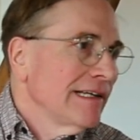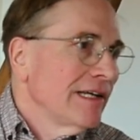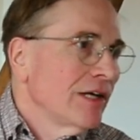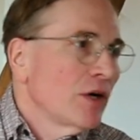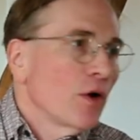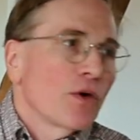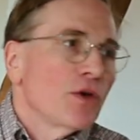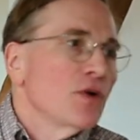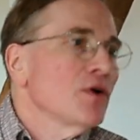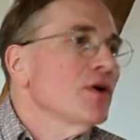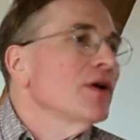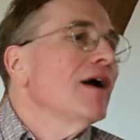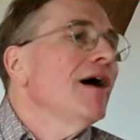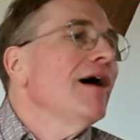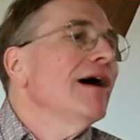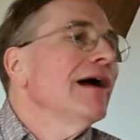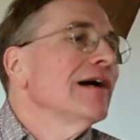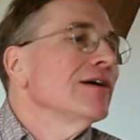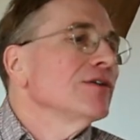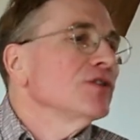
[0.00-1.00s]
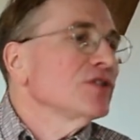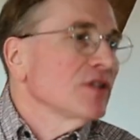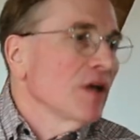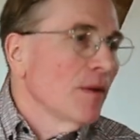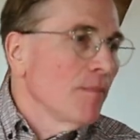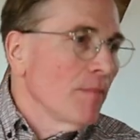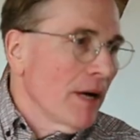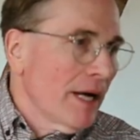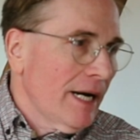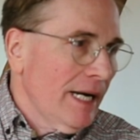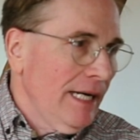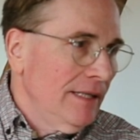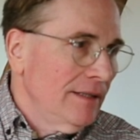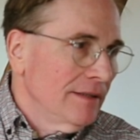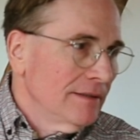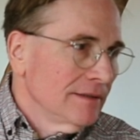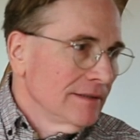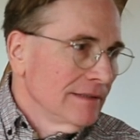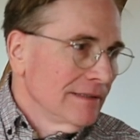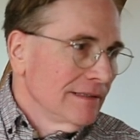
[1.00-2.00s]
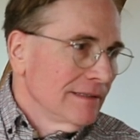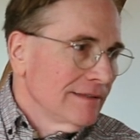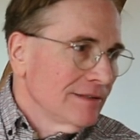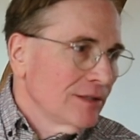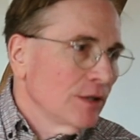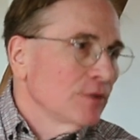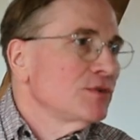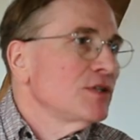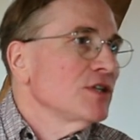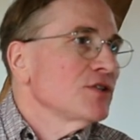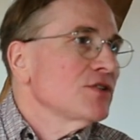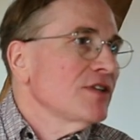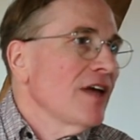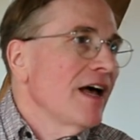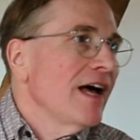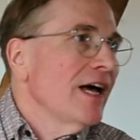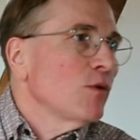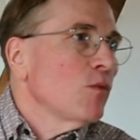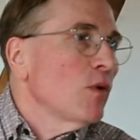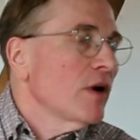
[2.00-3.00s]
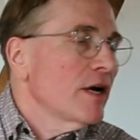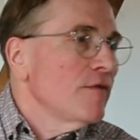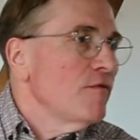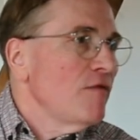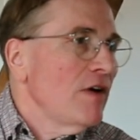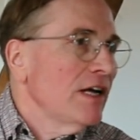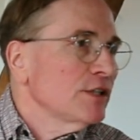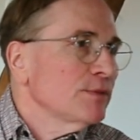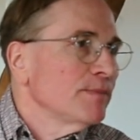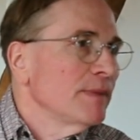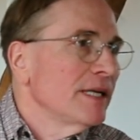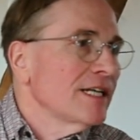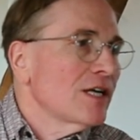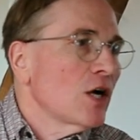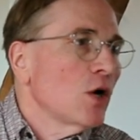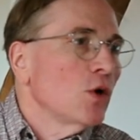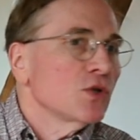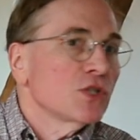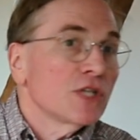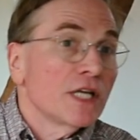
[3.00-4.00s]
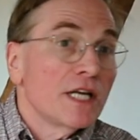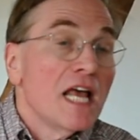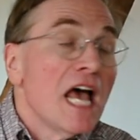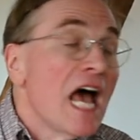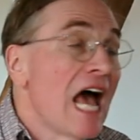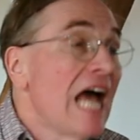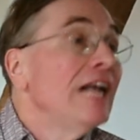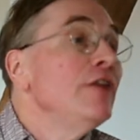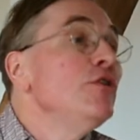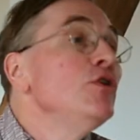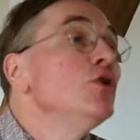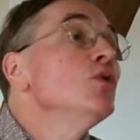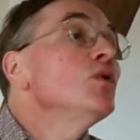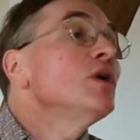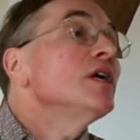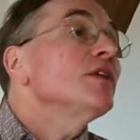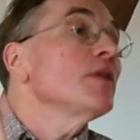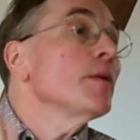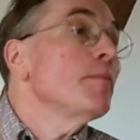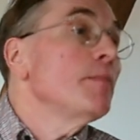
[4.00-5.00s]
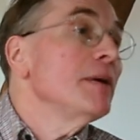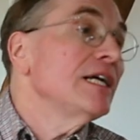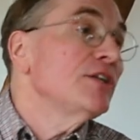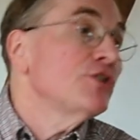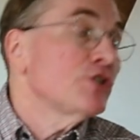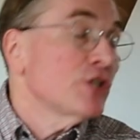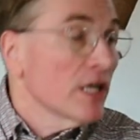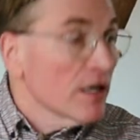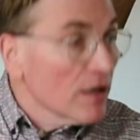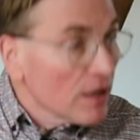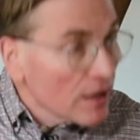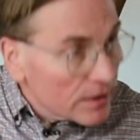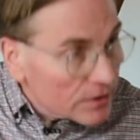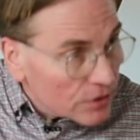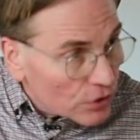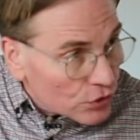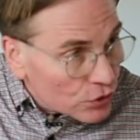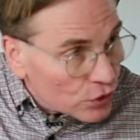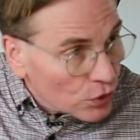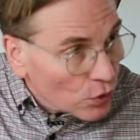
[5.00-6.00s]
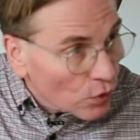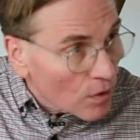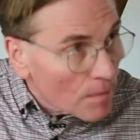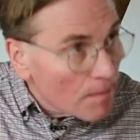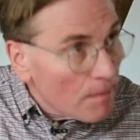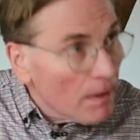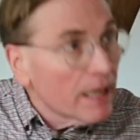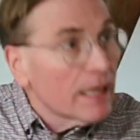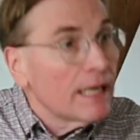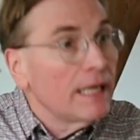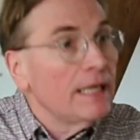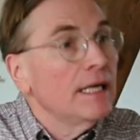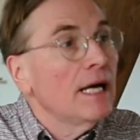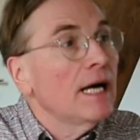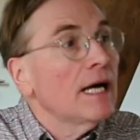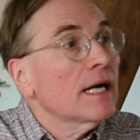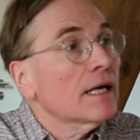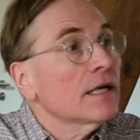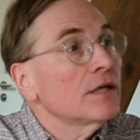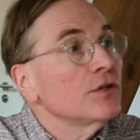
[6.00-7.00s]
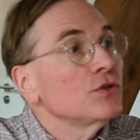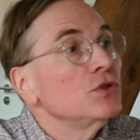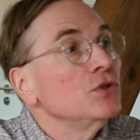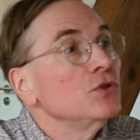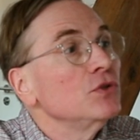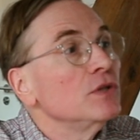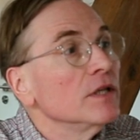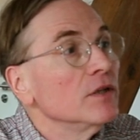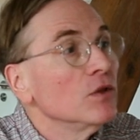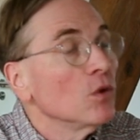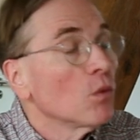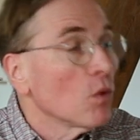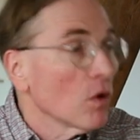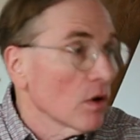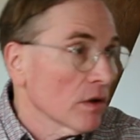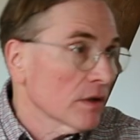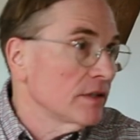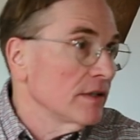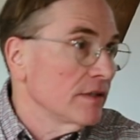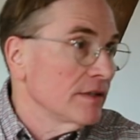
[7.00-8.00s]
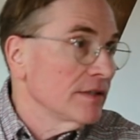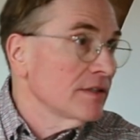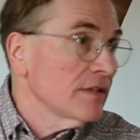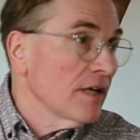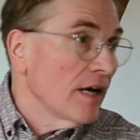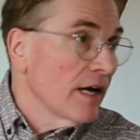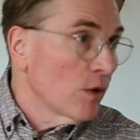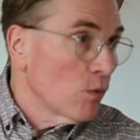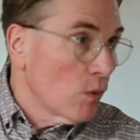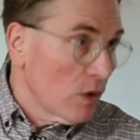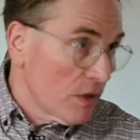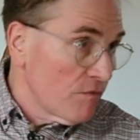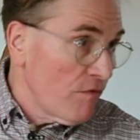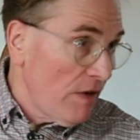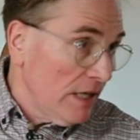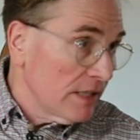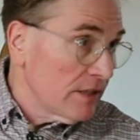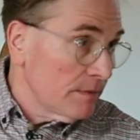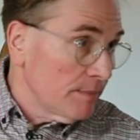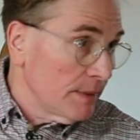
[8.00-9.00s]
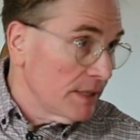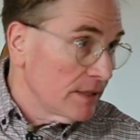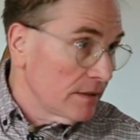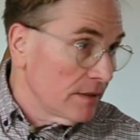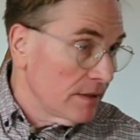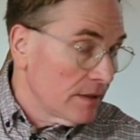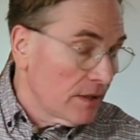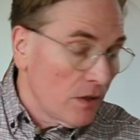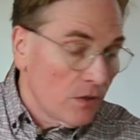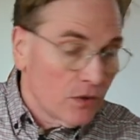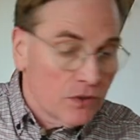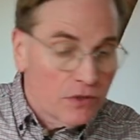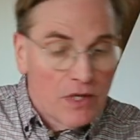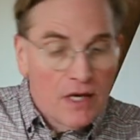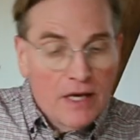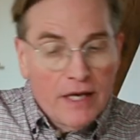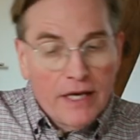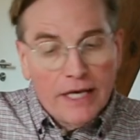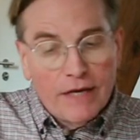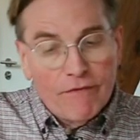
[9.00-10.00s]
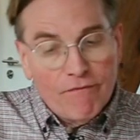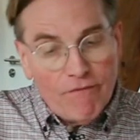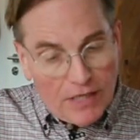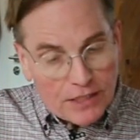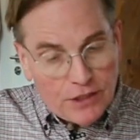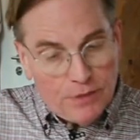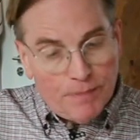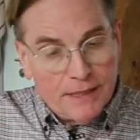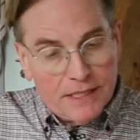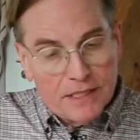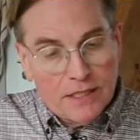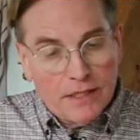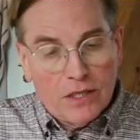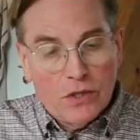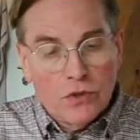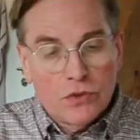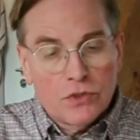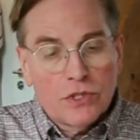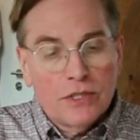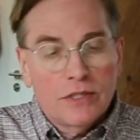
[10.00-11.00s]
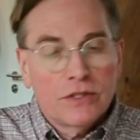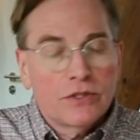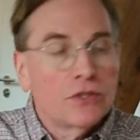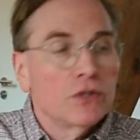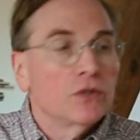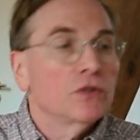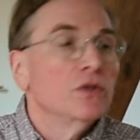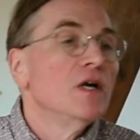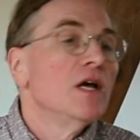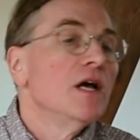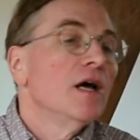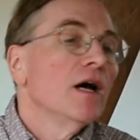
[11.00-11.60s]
You go, you can hire somebody to decide what investment it goes in, and you get the big share because it's your money, not because you did the work to decide what investments it goes investments it goes into.